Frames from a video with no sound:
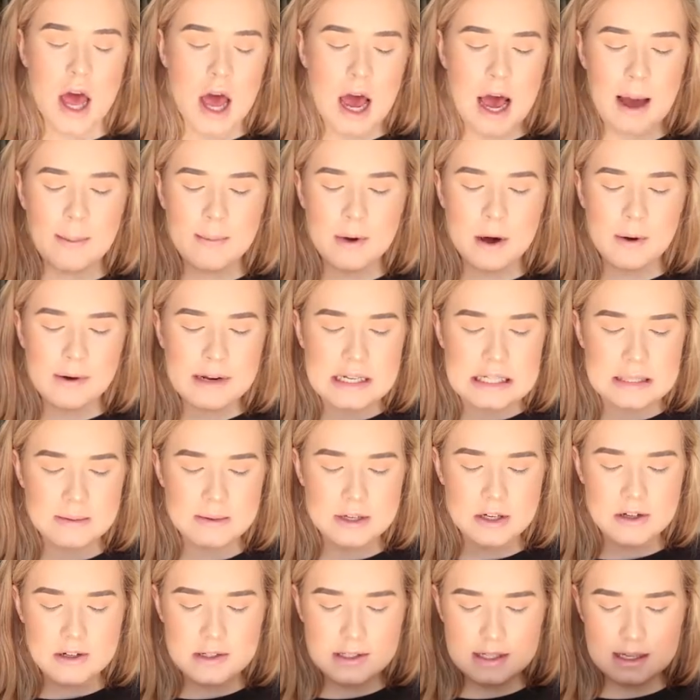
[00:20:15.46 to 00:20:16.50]
I'm going to be
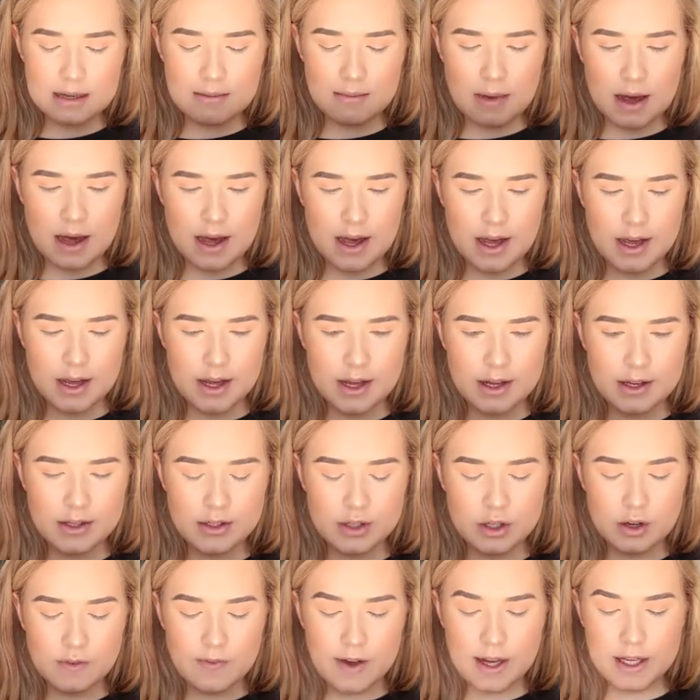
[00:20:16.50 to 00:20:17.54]
using my
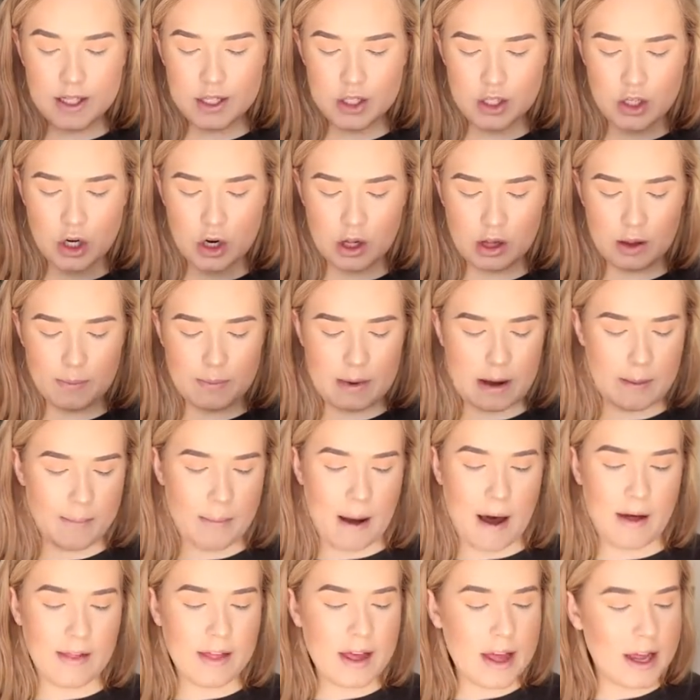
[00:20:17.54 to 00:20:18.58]
Too Faced Chocolate Bar
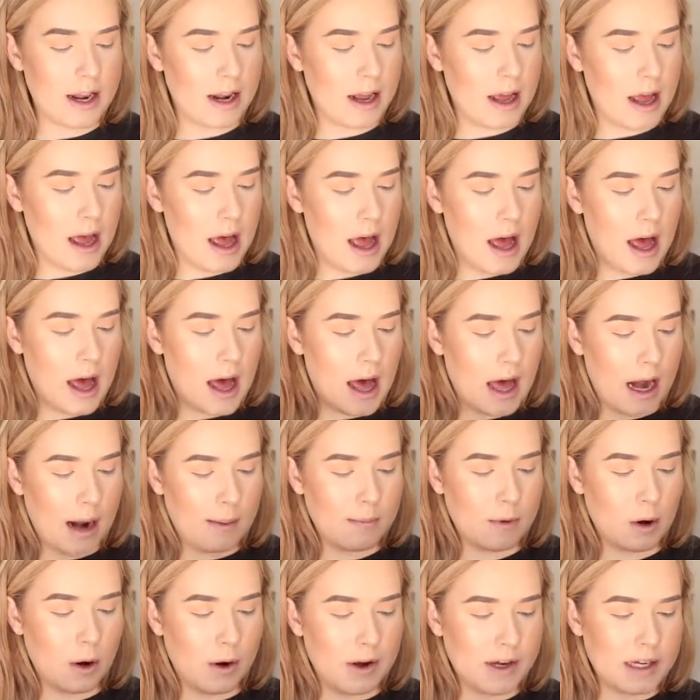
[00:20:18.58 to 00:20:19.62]
palette, and
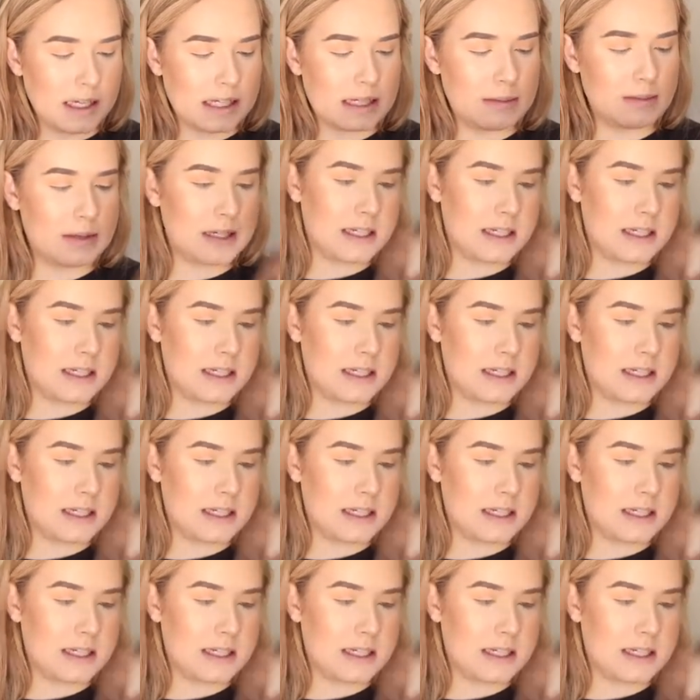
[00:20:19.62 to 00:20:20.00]
I'm going to be